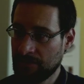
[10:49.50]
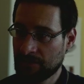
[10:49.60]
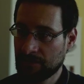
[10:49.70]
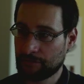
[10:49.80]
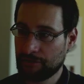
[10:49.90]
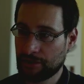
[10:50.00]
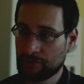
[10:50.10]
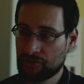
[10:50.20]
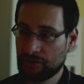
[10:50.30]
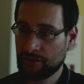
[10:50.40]

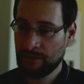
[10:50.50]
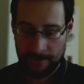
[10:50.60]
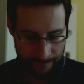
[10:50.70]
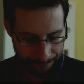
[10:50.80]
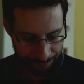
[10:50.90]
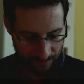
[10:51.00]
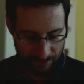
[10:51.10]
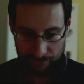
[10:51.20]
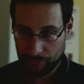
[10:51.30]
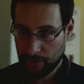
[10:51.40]
introduction,
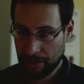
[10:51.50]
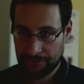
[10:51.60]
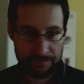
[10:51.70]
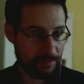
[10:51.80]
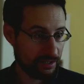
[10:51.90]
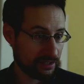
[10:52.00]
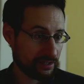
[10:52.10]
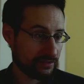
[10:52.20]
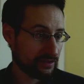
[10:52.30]
you had me at